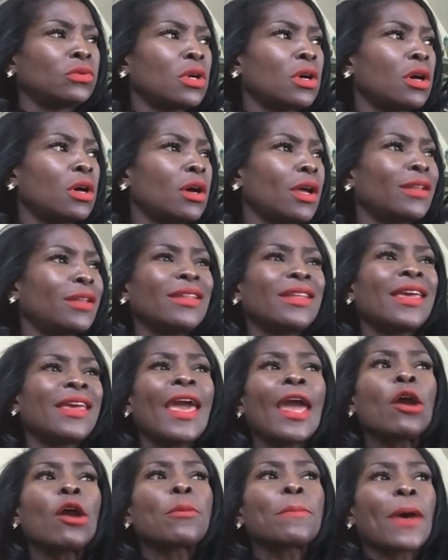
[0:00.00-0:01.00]
I didn't
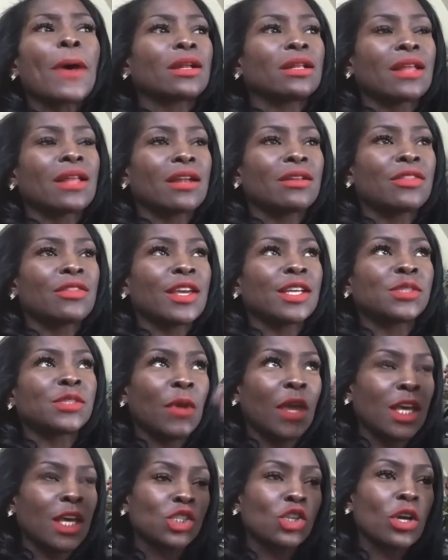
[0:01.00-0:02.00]
care about a lot of things
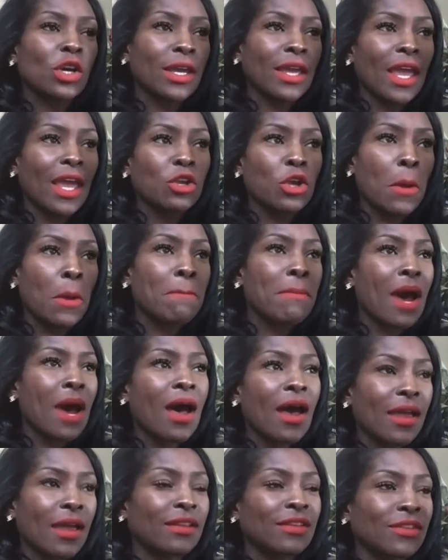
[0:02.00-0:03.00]
because again, your
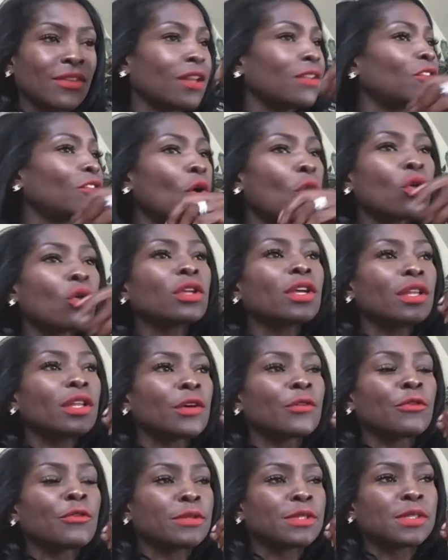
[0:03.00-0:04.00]
mind is in a totally
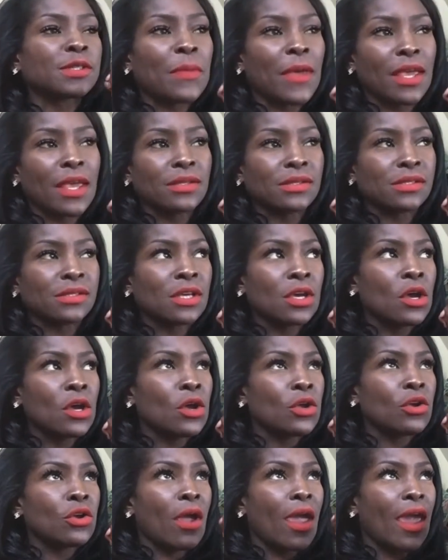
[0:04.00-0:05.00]
different space.
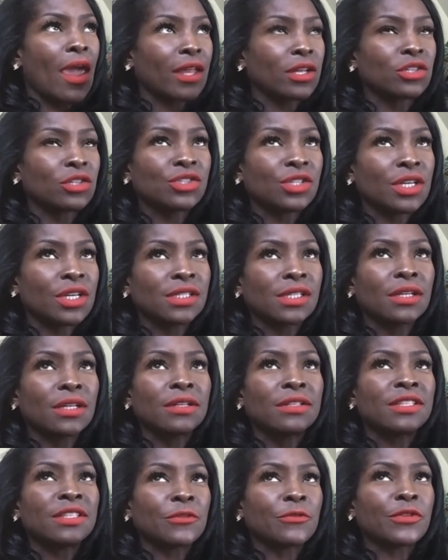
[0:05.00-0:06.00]
Your energy is in a
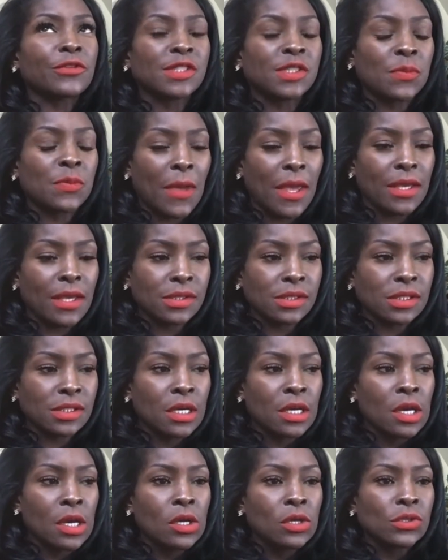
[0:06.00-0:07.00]
different space.
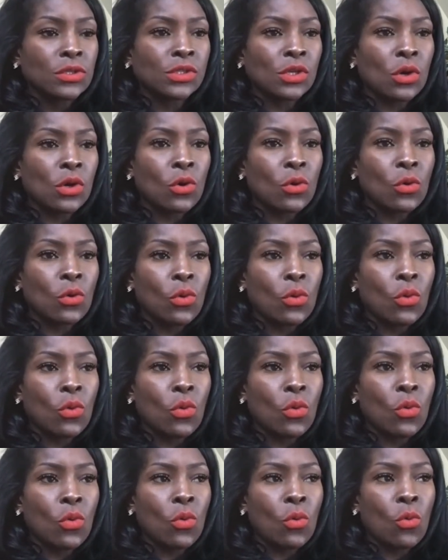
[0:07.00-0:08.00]
So
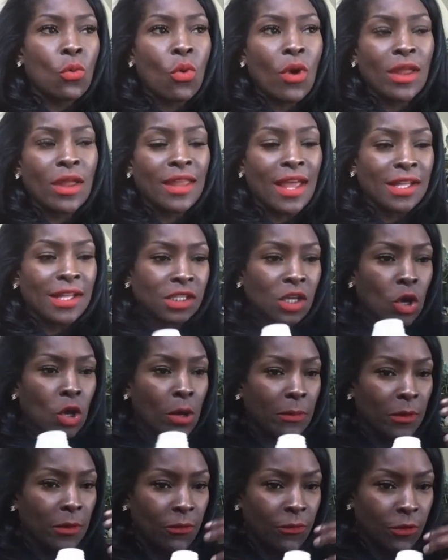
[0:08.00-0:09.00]
when that's
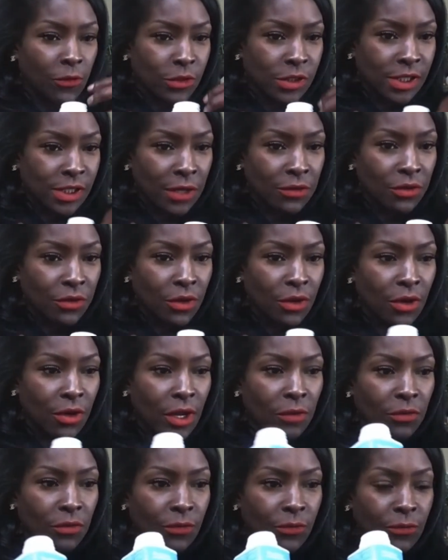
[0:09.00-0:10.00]
coming full center
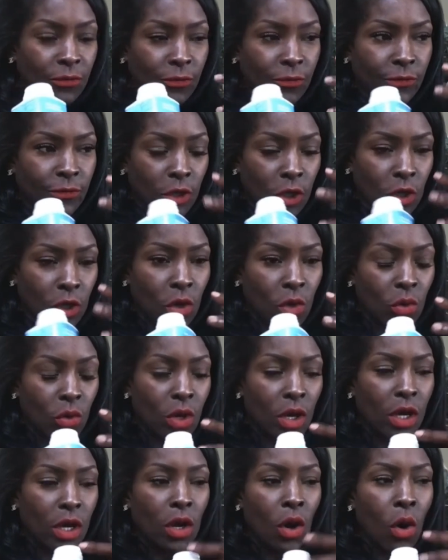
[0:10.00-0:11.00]
and
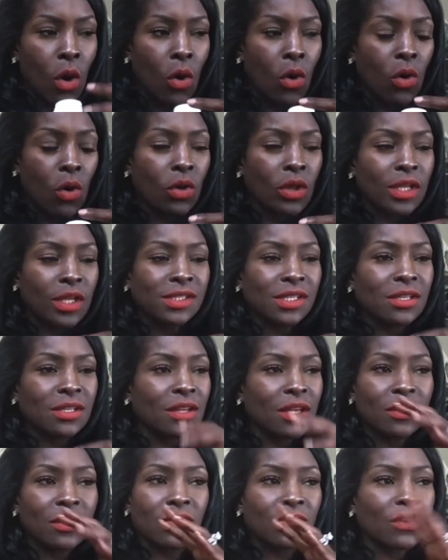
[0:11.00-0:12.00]
whole, it's
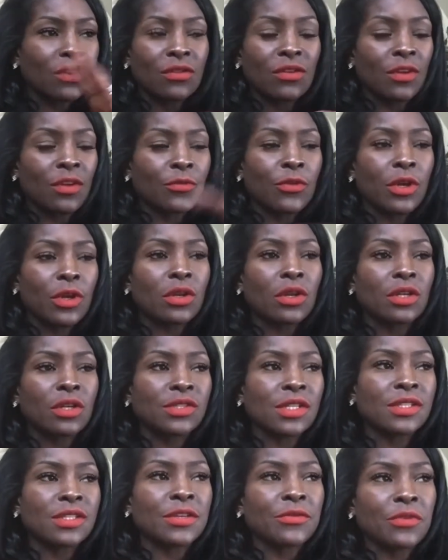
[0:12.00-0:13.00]
a
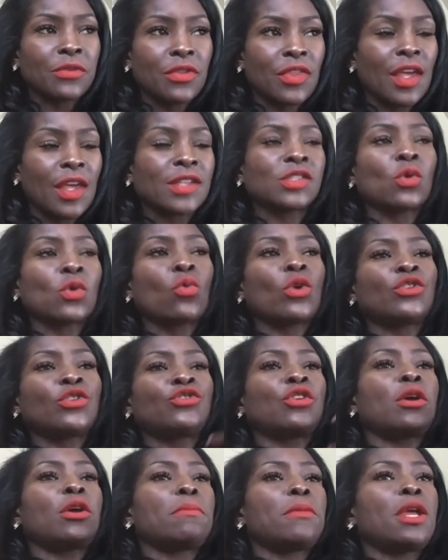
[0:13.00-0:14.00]
different thing. So what
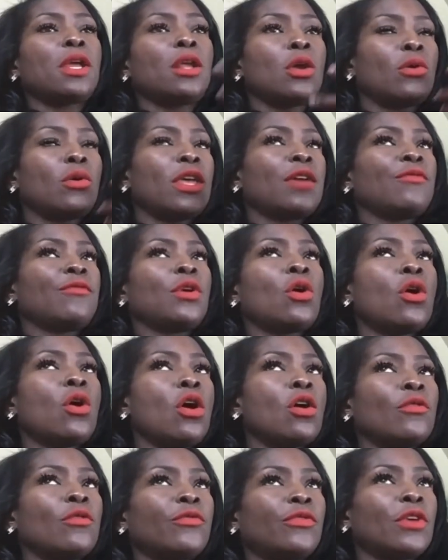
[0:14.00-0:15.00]
you're emitting and giving
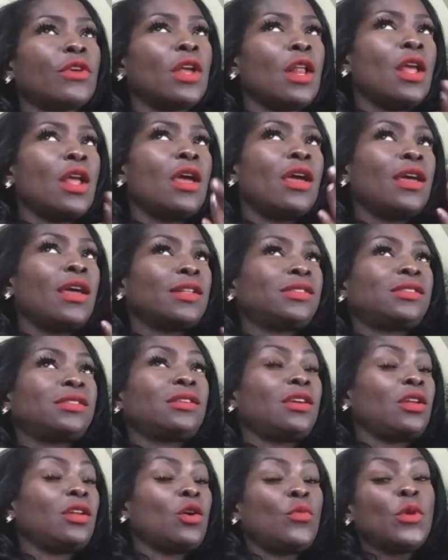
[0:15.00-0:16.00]
off, it's
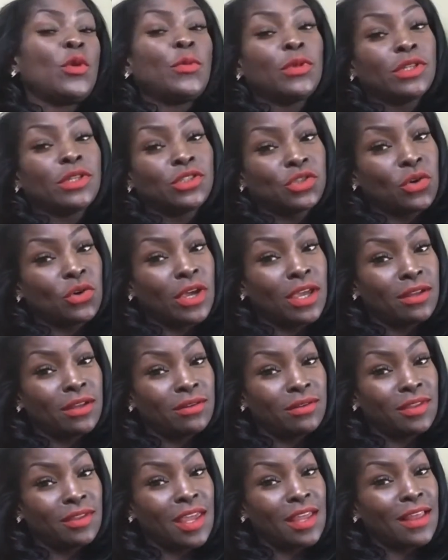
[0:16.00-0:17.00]
people enjoy it.
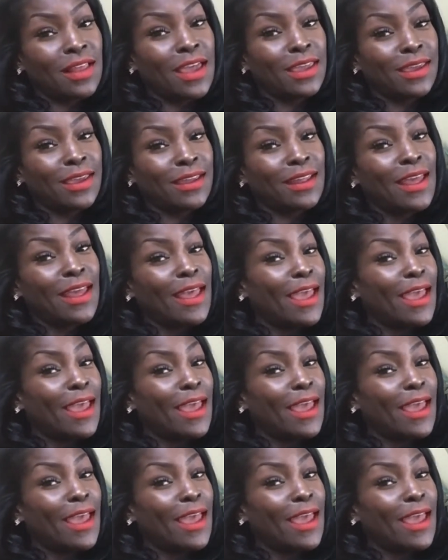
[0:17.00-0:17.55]
They like it.